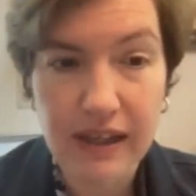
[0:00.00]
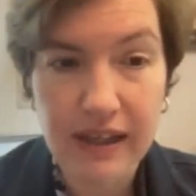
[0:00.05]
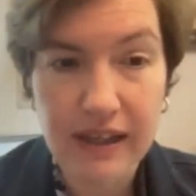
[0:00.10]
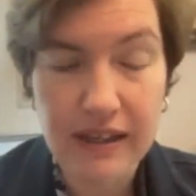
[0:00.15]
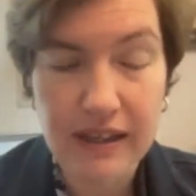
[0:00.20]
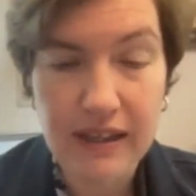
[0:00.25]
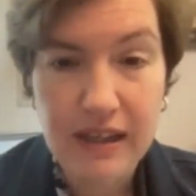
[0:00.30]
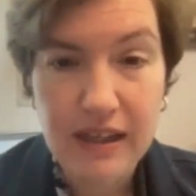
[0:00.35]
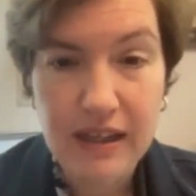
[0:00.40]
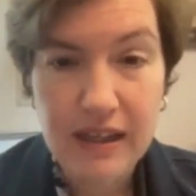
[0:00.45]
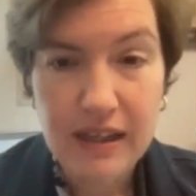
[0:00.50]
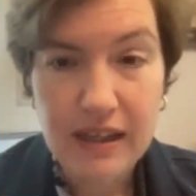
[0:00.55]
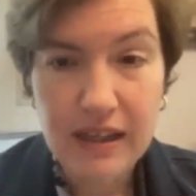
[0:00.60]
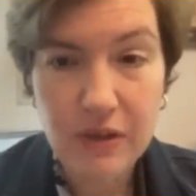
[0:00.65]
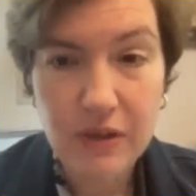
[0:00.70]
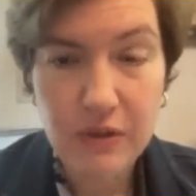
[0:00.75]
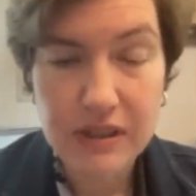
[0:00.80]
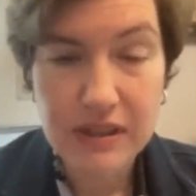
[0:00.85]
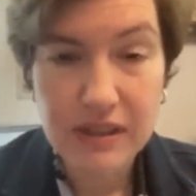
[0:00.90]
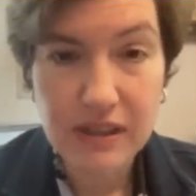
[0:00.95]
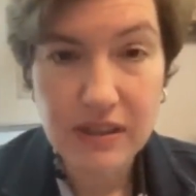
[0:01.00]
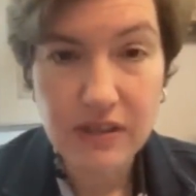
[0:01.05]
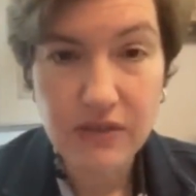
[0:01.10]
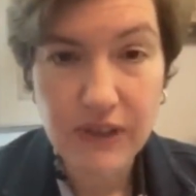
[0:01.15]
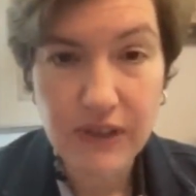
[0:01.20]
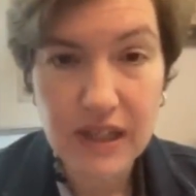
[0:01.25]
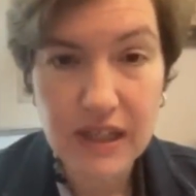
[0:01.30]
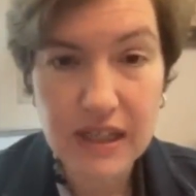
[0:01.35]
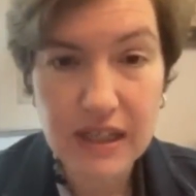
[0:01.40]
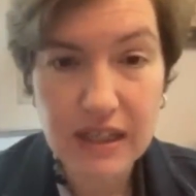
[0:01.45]
And, you know, it's
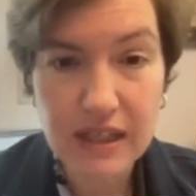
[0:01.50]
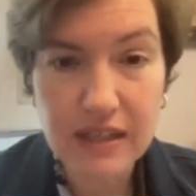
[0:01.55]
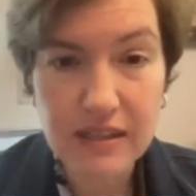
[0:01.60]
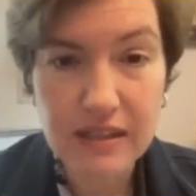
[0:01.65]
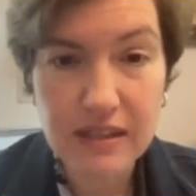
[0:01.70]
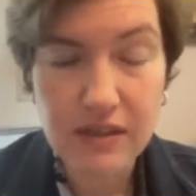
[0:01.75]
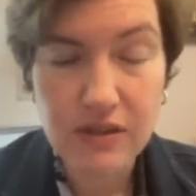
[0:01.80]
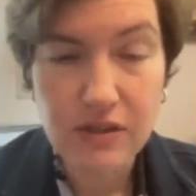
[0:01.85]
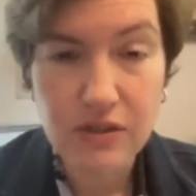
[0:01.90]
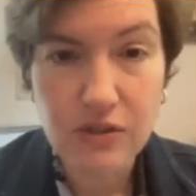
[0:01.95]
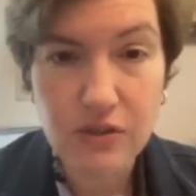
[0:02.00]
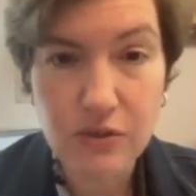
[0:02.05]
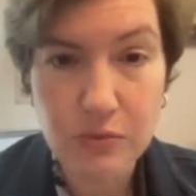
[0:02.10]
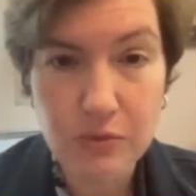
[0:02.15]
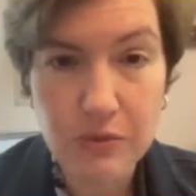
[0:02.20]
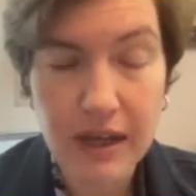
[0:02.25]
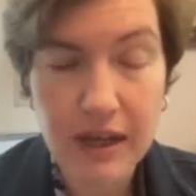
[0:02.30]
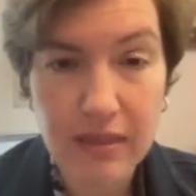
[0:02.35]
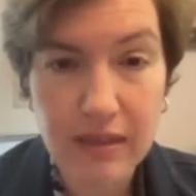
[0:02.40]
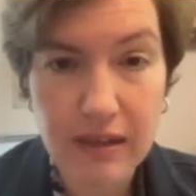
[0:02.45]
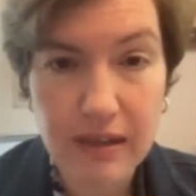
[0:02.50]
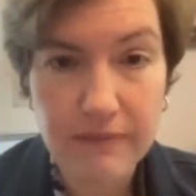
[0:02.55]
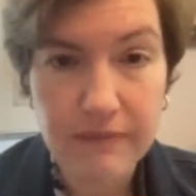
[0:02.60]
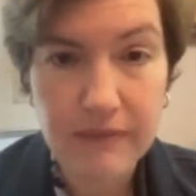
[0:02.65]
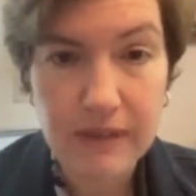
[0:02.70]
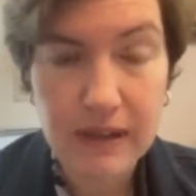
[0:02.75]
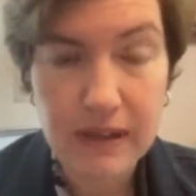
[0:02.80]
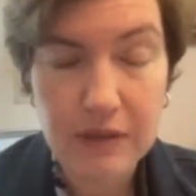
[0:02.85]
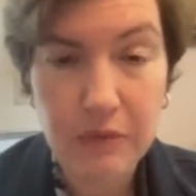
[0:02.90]
very easy to do nothing.